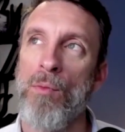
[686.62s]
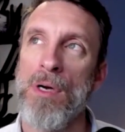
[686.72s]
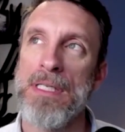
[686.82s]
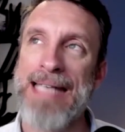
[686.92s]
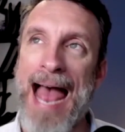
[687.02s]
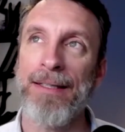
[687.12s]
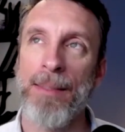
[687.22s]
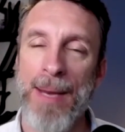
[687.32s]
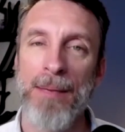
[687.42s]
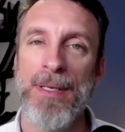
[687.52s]
sadly,
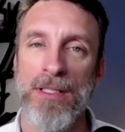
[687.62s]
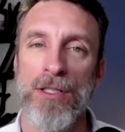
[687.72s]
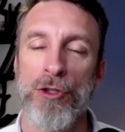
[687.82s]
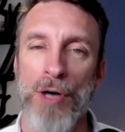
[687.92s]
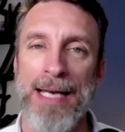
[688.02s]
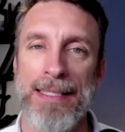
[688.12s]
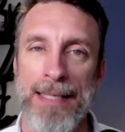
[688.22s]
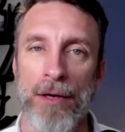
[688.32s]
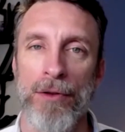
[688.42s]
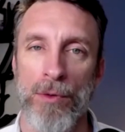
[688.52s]
many businesses try to
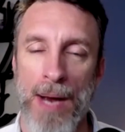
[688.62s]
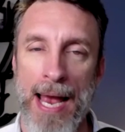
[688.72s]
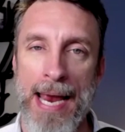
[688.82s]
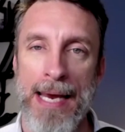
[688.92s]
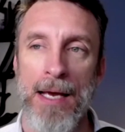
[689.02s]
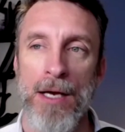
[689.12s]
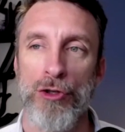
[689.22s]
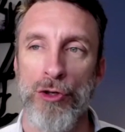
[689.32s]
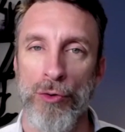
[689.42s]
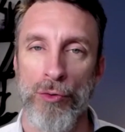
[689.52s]
sell their way
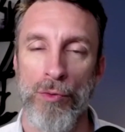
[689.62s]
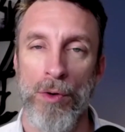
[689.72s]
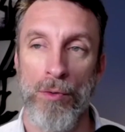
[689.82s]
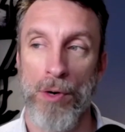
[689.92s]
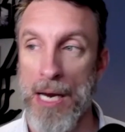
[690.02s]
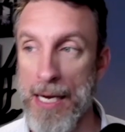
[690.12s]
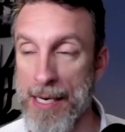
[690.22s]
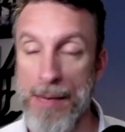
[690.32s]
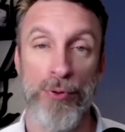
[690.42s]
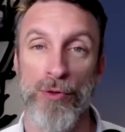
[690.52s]
to an
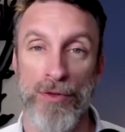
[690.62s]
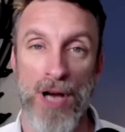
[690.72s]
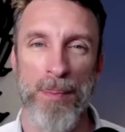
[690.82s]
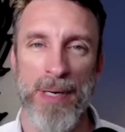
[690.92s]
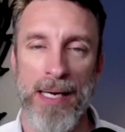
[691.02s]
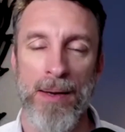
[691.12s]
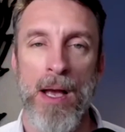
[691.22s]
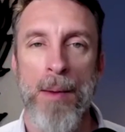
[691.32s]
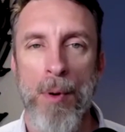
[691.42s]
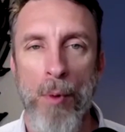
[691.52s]
improved company.
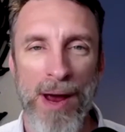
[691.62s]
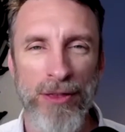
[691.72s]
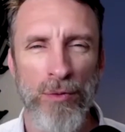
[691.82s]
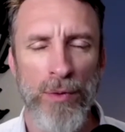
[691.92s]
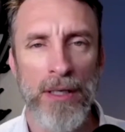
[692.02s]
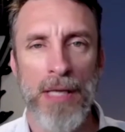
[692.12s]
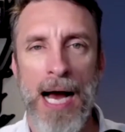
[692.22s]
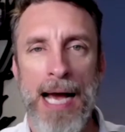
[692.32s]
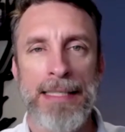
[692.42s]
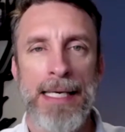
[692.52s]
But what we have to
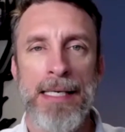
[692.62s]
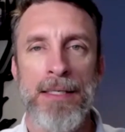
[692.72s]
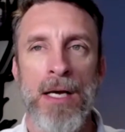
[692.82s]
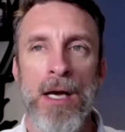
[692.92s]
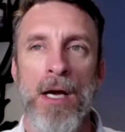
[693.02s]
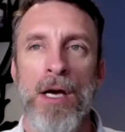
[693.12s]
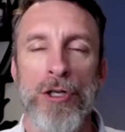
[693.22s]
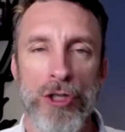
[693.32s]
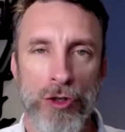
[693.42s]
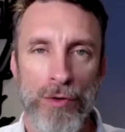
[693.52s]
realize is
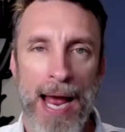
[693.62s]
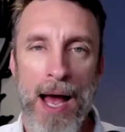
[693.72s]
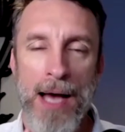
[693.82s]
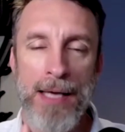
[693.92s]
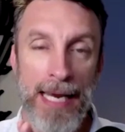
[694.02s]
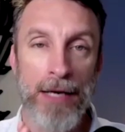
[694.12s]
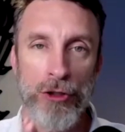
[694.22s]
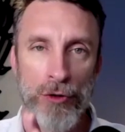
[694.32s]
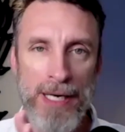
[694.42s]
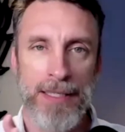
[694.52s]
stre- uh, sales
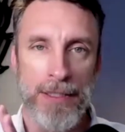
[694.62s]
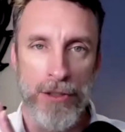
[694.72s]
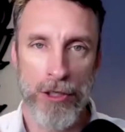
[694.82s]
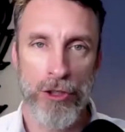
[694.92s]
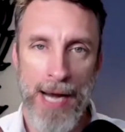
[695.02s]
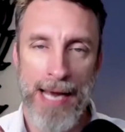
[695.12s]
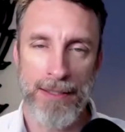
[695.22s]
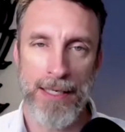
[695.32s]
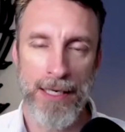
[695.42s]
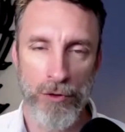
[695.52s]
translates to stress.
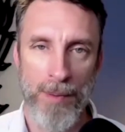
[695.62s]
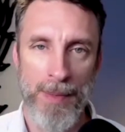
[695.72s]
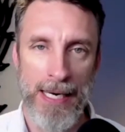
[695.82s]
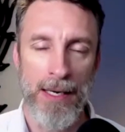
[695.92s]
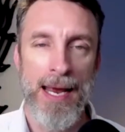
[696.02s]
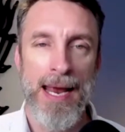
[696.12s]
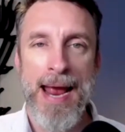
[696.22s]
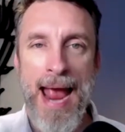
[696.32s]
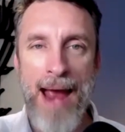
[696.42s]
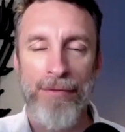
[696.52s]
And here's what I mean.
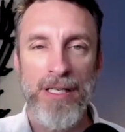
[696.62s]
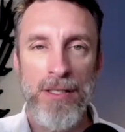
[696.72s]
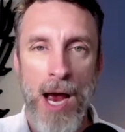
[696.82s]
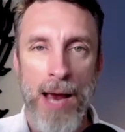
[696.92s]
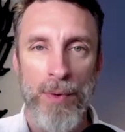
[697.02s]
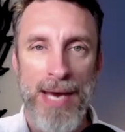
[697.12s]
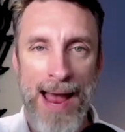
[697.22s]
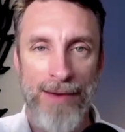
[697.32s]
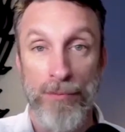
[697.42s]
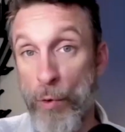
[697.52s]
Every time we
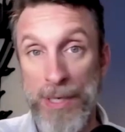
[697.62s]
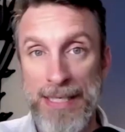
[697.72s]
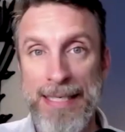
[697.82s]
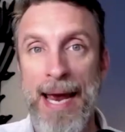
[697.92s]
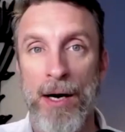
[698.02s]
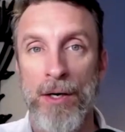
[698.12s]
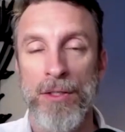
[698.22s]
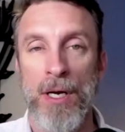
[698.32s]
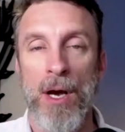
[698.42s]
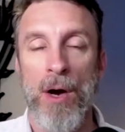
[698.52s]
have more sales,
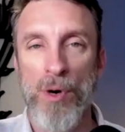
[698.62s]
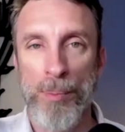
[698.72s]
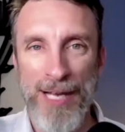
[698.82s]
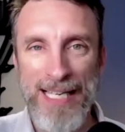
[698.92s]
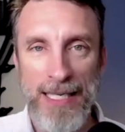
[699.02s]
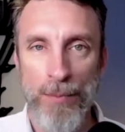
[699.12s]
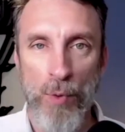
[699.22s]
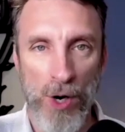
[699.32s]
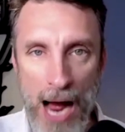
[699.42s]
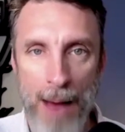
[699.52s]
we're placing
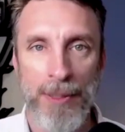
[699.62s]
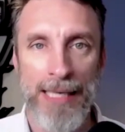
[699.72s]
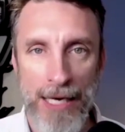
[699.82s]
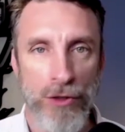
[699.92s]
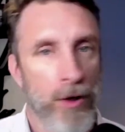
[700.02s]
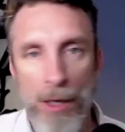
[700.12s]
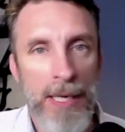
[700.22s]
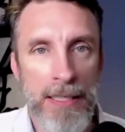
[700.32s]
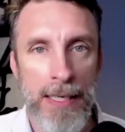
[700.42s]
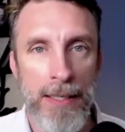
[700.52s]
more obligation on our
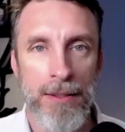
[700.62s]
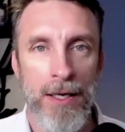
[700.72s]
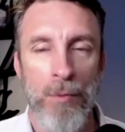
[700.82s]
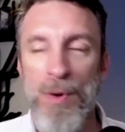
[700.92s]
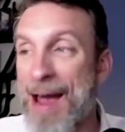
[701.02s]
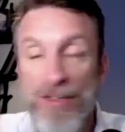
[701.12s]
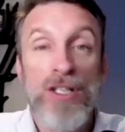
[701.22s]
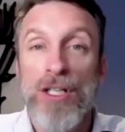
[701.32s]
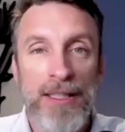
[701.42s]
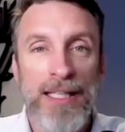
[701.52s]
business. We have to
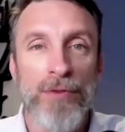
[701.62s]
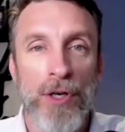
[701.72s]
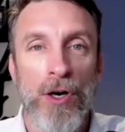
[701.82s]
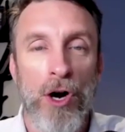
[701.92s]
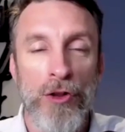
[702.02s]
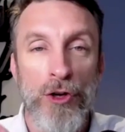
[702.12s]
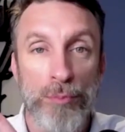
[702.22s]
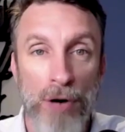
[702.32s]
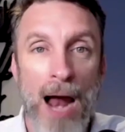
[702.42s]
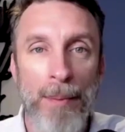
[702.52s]
deliver on those
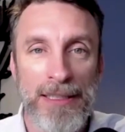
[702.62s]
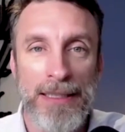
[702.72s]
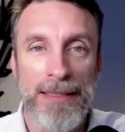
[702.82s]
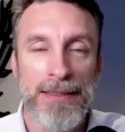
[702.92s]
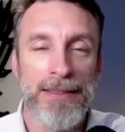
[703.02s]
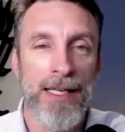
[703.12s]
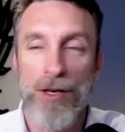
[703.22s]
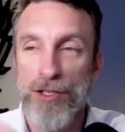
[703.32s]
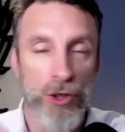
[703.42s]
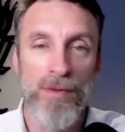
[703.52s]
promises,
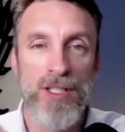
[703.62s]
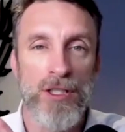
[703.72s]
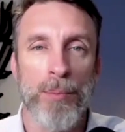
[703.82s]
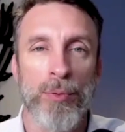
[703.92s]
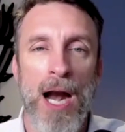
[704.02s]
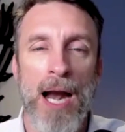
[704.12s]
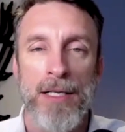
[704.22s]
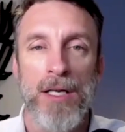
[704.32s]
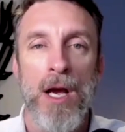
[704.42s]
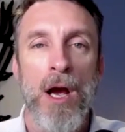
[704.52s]
services or
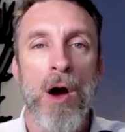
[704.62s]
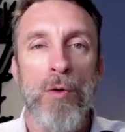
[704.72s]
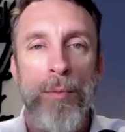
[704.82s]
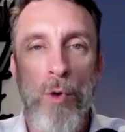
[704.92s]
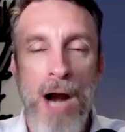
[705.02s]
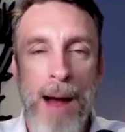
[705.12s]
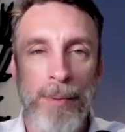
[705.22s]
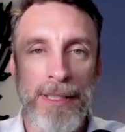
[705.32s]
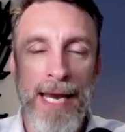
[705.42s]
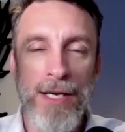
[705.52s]
products. Well, more
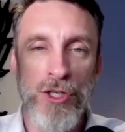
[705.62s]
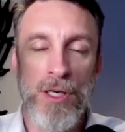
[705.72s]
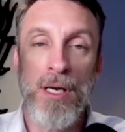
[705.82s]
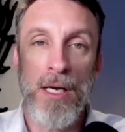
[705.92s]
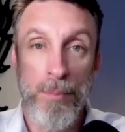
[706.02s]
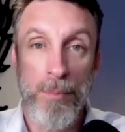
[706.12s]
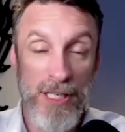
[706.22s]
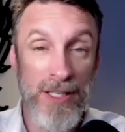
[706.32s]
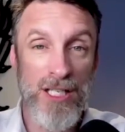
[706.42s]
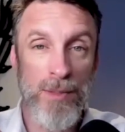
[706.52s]
obligation,
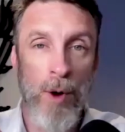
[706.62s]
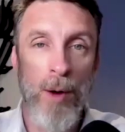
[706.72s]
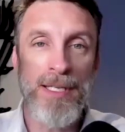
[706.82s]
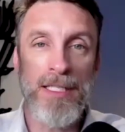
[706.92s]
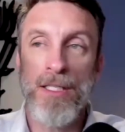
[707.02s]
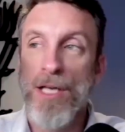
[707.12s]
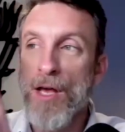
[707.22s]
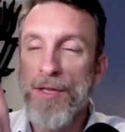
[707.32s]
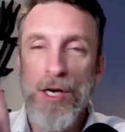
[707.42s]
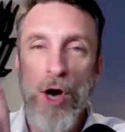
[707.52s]
particularly in small business,
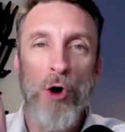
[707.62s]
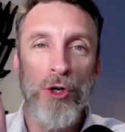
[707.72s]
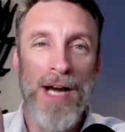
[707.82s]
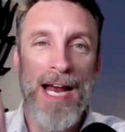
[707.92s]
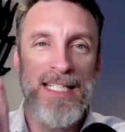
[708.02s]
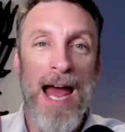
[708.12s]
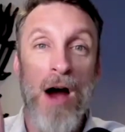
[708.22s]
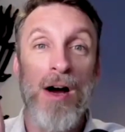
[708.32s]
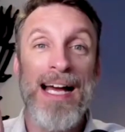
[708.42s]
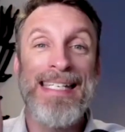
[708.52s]
the owner has now
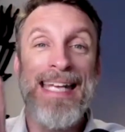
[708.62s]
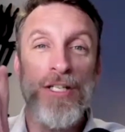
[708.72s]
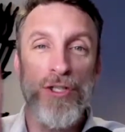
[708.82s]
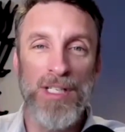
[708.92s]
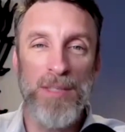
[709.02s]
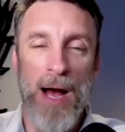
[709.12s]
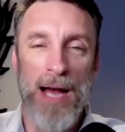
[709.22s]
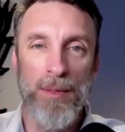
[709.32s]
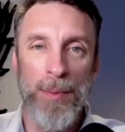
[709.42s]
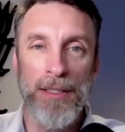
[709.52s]
additional
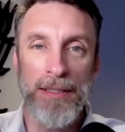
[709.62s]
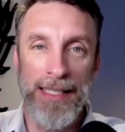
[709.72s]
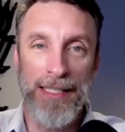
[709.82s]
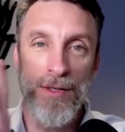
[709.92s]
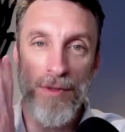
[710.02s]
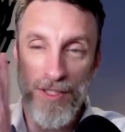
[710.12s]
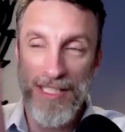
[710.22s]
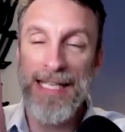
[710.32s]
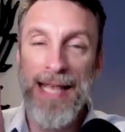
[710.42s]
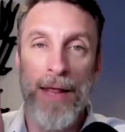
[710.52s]
responsibility to
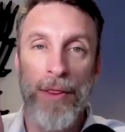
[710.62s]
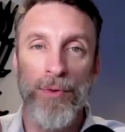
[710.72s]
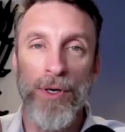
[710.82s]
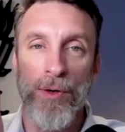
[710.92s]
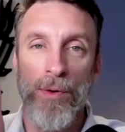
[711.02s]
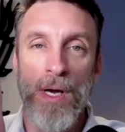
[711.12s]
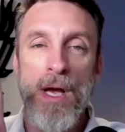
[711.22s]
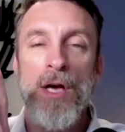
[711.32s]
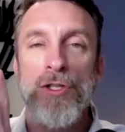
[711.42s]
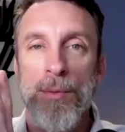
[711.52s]
see that through.
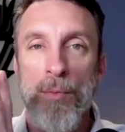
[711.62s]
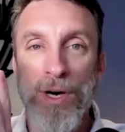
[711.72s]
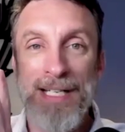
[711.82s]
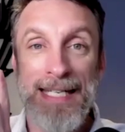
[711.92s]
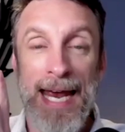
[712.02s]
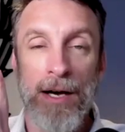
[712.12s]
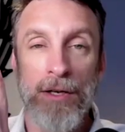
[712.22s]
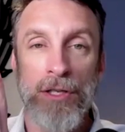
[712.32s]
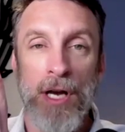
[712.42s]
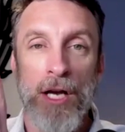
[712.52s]
So more
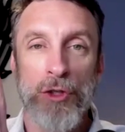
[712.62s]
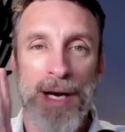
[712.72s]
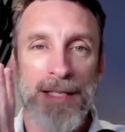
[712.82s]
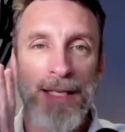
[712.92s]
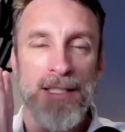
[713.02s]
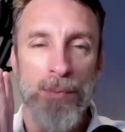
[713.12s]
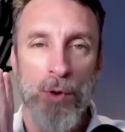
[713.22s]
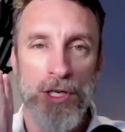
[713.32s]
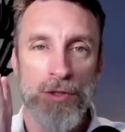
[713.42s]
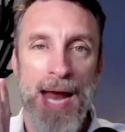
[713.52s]
sales translates to more
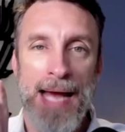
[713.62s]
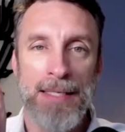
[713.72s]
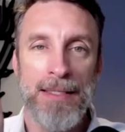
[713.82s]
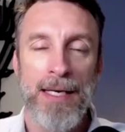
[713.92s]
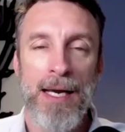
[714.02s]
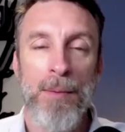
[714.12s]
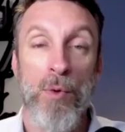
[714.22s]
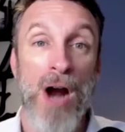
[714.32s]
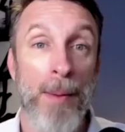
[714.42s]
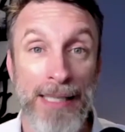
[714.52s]
stress, more
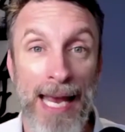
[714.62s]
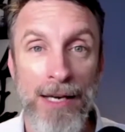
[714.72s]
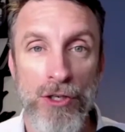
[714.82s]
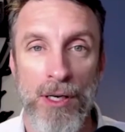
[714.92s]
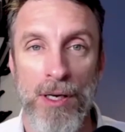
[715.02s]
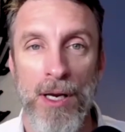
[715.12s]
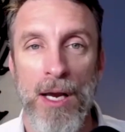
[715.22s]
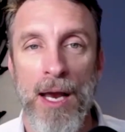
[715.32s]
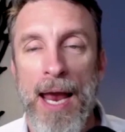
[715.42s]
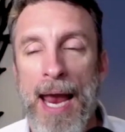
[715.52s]
obligation.
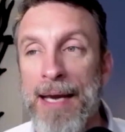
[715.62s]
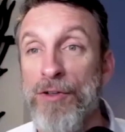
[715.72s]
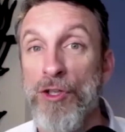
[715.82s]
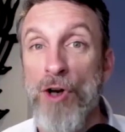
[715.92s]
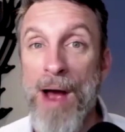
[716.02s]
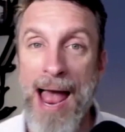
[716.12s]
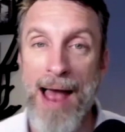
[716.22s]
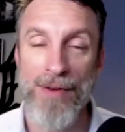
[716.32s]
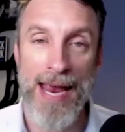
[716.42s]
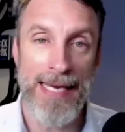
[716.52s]
And if you don't have
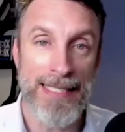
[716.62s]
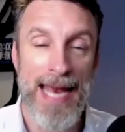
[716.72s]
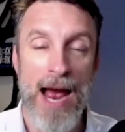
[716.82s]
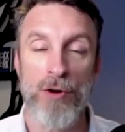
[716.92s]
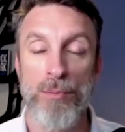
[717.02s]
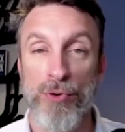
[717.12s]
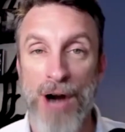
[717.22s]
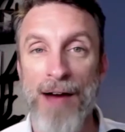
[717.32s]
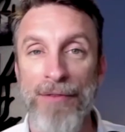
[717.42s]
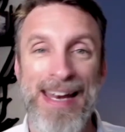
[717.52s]
a sound
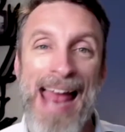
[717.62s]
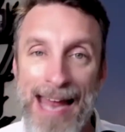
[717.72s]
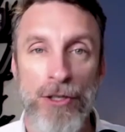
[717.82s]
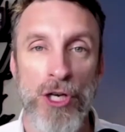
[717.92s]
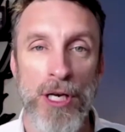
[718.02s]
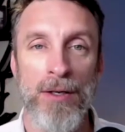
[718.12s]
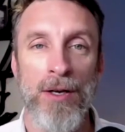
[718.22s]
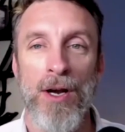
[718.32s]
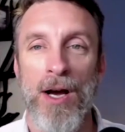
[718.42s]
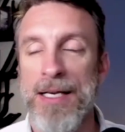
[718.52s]
profit engine,
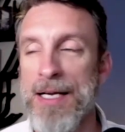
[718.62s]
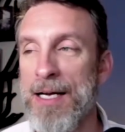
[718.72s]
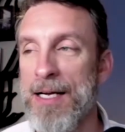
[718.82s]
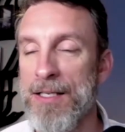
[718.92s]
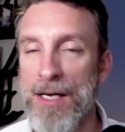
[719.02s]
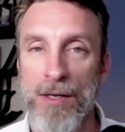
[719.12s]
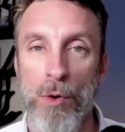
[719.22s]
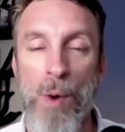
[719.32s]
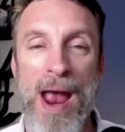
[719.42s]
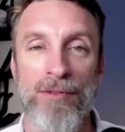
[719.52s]
a, a, a
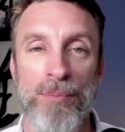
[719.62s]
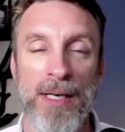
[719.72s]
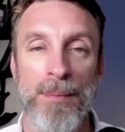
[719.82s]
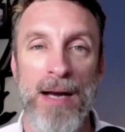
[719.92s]
way of bringing about